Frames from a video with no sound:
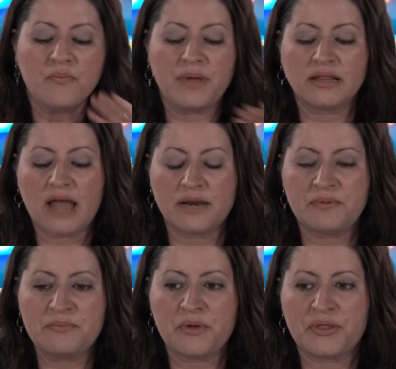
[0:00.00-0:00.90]
But a lot of
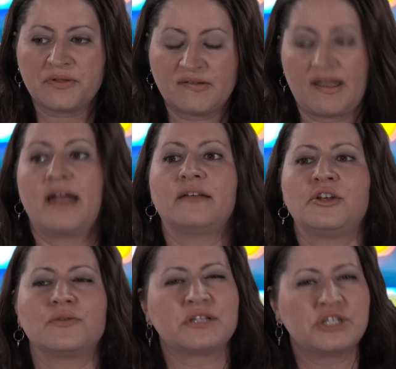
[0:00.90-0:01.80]
people said,
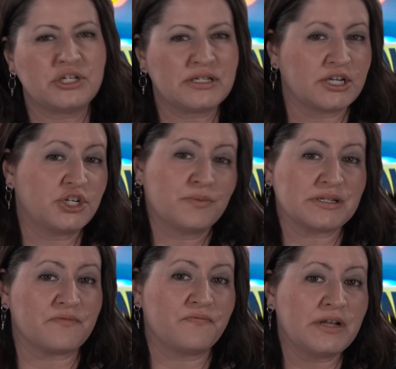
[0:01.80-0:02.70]
since she said she
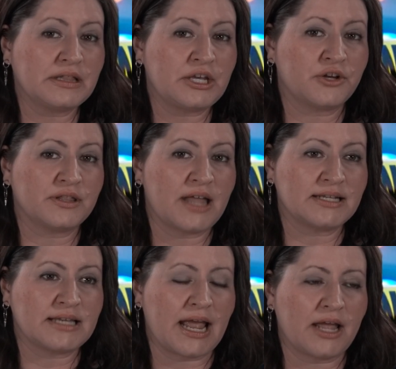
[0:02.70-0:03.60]
wasn't feeling good
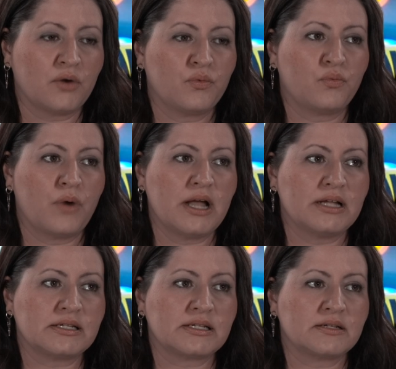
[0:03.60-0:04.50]
that day,
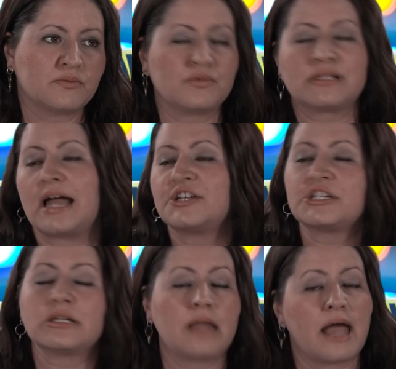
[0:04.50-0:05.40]
was that
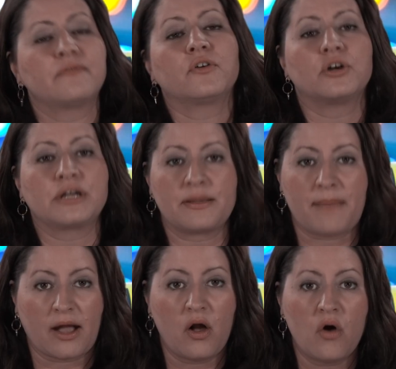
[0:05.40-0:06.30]
just a lie for her to get
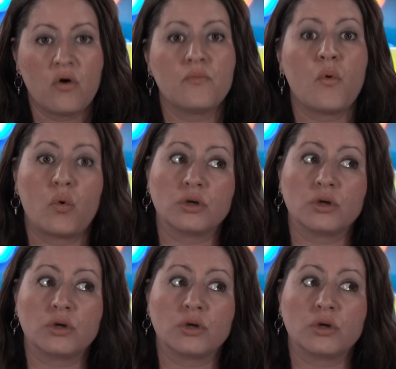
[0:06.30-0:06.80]
back home?